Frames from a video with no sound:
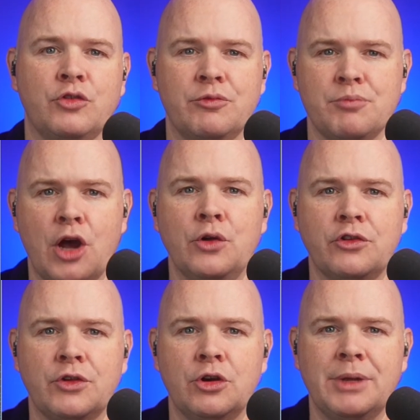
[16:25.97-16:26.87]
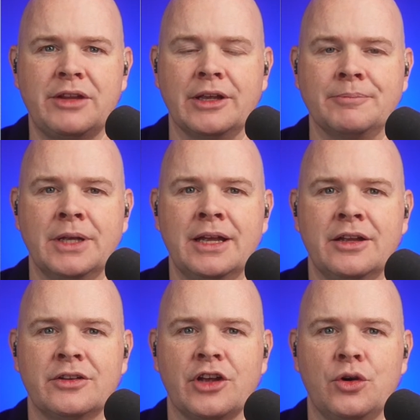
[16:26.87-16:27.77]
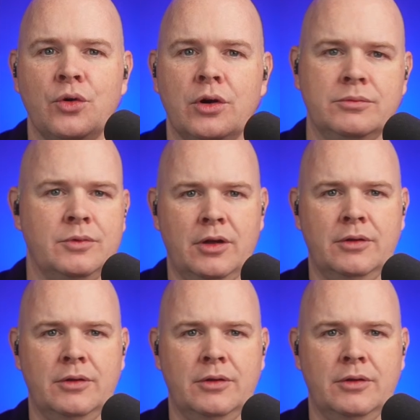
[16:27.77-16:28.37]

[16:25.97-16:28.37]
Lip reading: sort of modes for your meeting. So